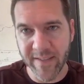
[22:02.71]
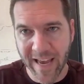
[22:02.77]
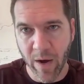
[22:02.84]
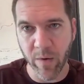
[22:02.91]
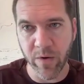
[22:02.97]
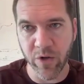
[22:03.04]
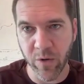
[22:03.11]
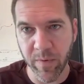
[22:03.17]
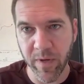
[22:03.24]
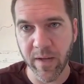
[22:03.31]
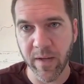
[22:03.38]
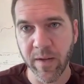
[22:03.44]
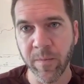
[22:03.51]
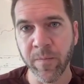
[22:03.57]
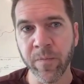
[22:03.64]
how it should be.
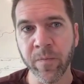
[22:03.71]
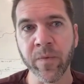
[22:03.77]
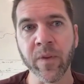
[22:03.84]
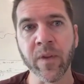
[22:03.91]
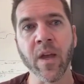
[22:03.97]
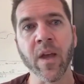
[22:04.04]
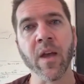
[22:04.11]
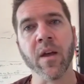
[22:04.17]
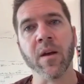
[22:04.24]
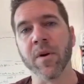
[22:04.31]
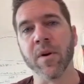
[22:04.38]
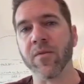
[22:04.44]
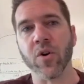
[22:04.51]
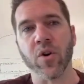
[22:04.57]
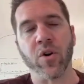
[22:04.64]
But
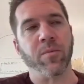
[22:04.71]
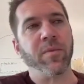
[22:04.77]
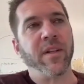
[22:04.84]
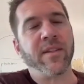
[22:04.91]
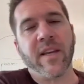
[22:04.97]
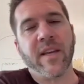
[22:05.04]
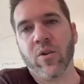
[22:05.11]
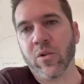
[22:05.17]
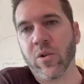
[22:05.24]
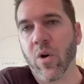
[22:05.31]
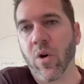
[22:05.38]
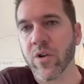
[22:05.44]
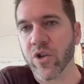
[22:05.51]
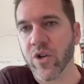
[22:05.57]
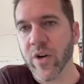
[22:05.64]
if let's say you're a
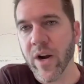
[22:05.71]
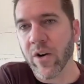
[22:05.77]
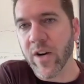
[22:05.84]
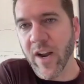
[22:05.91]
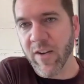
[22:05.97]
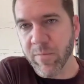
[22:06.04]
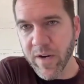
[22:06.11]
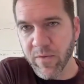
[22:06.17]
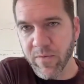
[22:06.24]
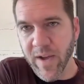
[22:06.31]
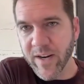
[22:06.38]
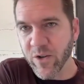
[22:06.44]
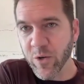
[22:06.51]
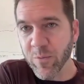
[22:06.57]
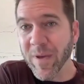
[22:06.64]
large aircraft
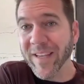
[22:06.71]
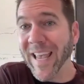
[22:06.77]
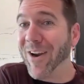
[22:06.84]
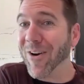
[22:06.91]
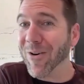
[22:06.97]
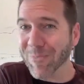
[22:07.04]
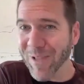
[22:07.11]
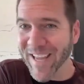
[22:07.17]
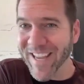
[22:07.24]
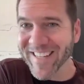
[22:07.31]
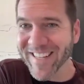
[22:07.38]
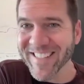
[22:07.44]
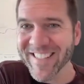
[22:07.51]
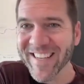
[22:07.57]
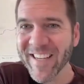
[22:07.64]
manufacturer, you make
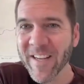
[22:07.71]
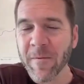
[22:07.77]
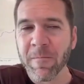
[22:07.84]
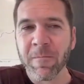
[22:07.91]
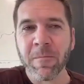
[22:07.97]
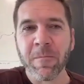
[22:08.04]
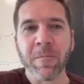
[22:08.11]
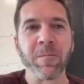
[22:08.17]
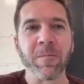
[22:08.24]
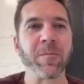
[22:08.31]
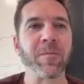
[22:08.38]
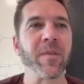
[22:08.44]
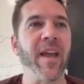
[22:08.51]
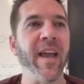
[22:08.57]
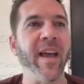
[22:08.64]
airplanes.
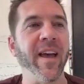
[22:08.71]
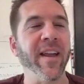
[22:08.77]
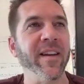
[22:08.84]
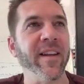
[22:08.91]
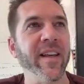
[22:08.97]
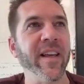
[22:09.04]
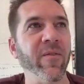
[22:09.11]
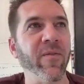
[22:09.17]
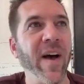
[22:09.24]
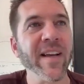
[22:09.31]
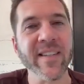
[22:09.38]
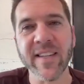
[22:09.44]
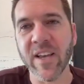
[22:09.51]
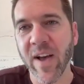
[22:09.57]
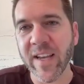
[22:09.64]
And if
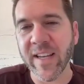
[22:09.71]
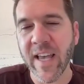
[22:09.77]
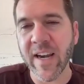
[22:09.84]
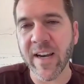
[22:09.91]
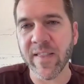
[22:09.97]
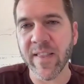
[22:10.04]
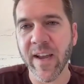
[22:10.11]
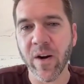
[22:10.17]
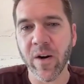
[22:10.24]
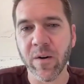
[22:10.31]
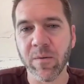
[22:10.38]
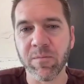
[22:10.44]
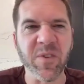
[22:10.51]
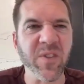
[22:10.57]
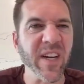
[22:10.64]
I get it
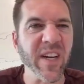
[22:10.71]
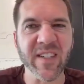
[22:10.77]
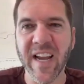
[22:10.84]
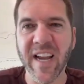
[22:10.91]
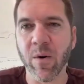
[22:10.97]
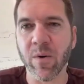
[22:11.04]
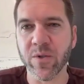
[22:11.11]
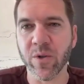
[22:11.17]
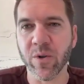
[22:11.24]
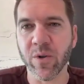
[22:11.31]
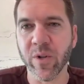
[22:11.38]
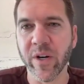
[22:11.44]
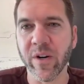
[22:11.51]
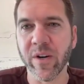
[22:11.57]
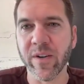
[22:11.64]
there 6 hours
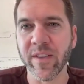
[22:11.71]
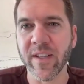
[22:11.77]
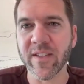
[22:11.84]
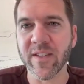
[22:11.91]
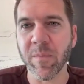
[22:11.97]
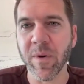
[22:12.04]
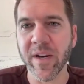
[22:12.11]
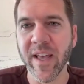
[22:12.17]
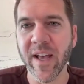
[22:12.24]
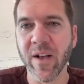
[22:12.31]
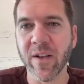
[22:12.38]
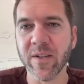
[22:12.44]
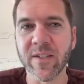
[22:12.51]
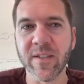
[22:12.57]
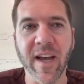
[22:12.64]
earlier than somebody
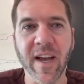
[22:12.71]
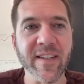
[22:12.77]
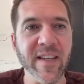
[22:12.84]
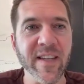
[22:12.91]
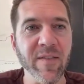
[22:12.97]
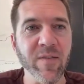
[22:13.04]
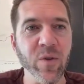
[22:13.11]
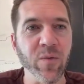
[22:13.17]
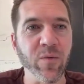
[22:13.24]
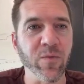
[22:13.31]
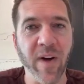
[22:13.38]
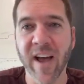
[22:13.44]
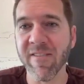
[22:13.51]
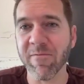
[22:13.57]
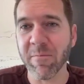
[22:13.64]
else, I save you
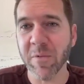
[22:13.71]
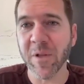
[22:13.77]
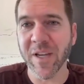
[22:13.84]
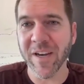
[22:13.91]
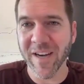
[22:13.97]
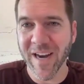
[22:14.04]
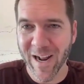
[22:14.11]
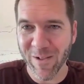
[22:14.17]
$5 million